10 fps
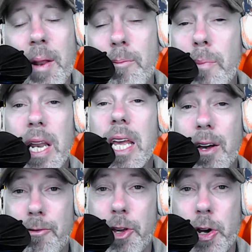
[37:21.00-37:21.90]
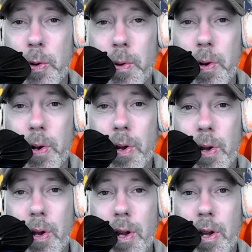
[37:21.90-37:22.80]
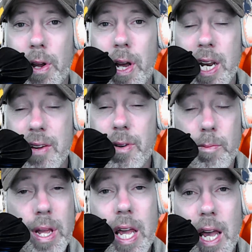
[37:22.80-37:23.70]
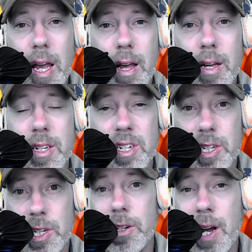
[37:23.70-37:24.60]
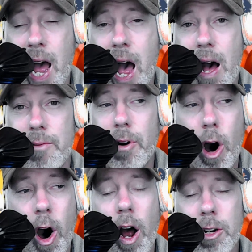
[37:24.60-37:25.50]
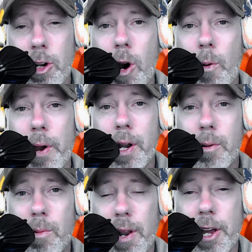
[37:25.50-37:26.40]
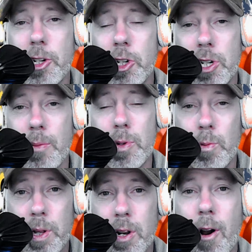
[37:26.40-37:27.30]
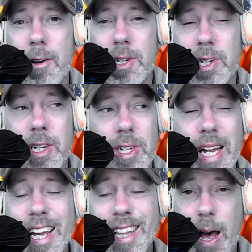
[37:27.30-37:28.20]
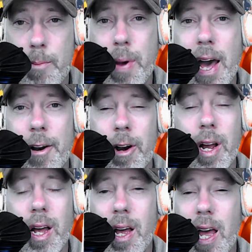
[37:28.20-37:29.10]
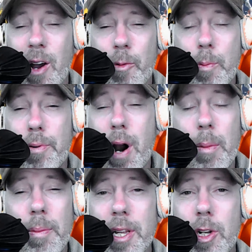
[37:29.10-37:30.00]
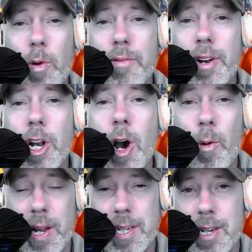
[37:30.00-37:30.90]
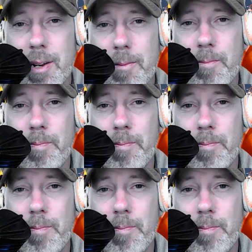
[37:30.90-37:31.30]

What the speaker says: And many of you, and even me, still have ongoing relationships with narcissists in that manner, and we probably don't even know it.